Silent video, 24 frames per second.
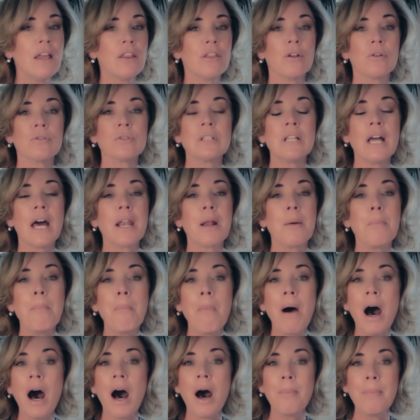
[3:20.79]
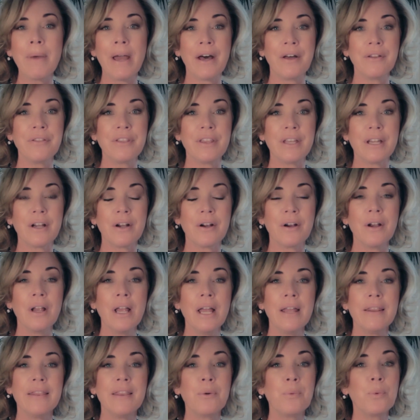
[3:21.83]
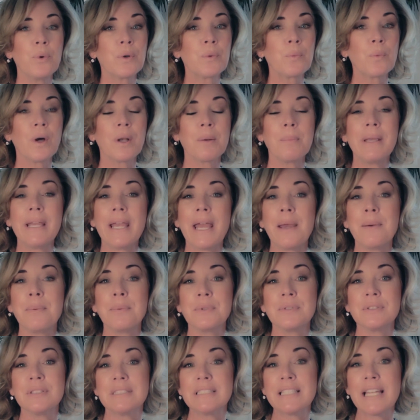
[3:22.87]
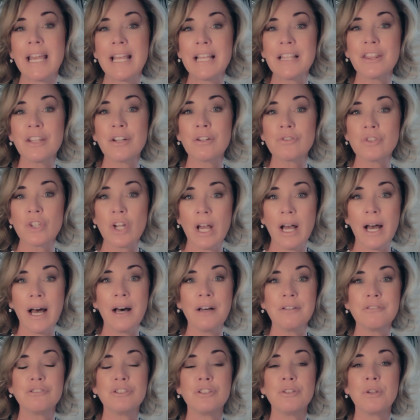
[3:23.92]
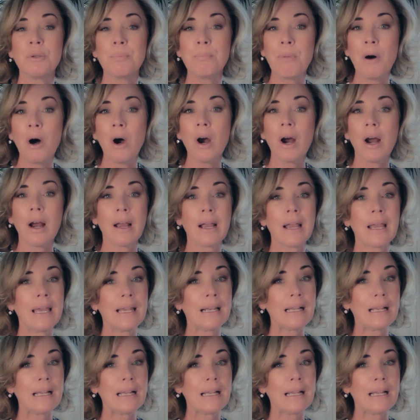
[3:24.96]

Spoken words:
There's not a mom out there that wouldn't want to be able to take their child to the park